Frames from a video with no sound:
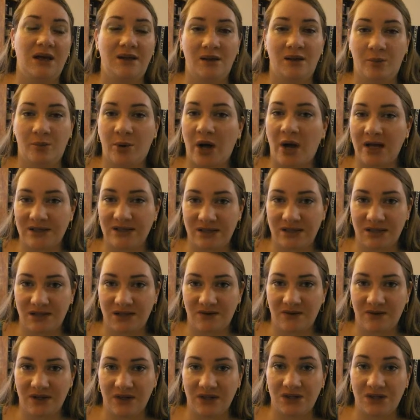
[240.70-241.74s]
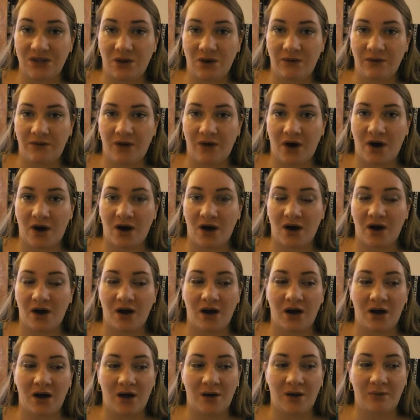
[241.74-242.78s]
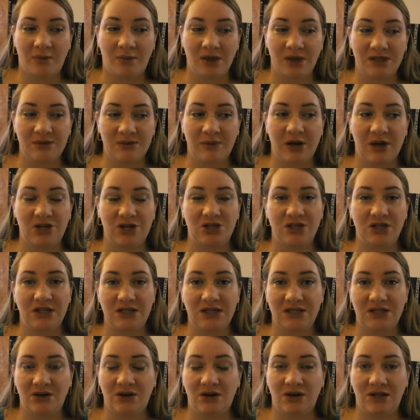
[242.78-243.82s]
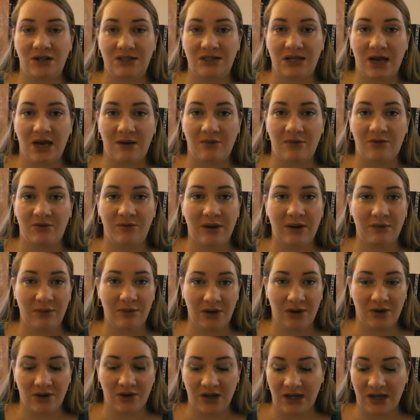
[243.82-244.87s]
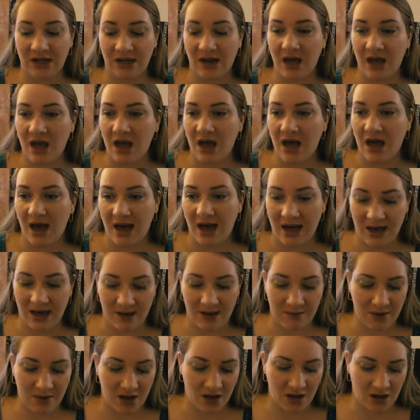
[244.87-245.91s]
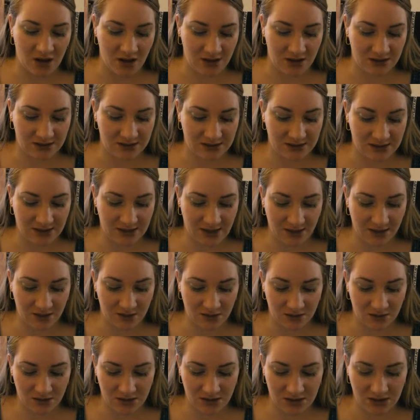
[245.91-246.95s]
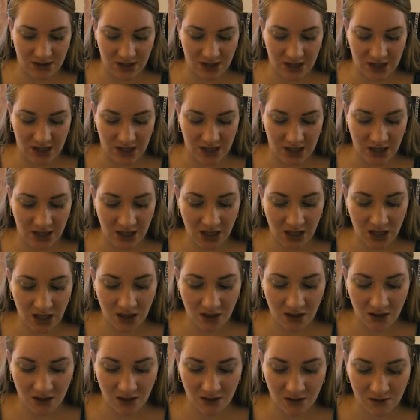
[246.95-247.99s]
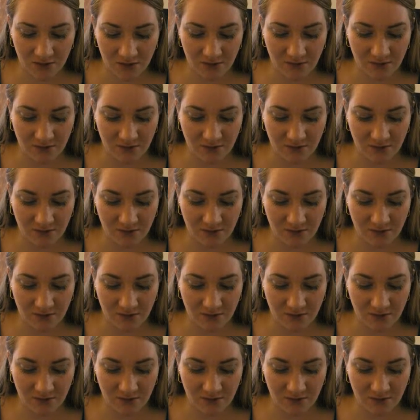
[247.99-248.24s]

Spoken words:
in the process of this so far, especially during the time of my period. I'm on cycle day